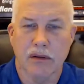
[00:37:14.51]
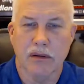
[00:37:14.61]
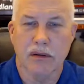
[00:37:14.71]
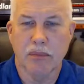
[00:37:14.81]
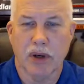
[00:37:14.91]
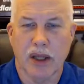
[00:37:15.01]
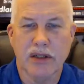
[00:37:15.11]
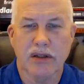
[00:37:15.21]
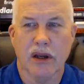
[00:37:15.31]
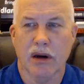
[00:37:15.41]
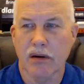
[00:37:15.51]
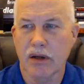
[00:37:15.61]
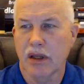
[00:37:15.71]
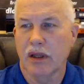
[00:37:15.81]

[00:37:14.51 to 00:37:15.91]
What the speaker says: in place there,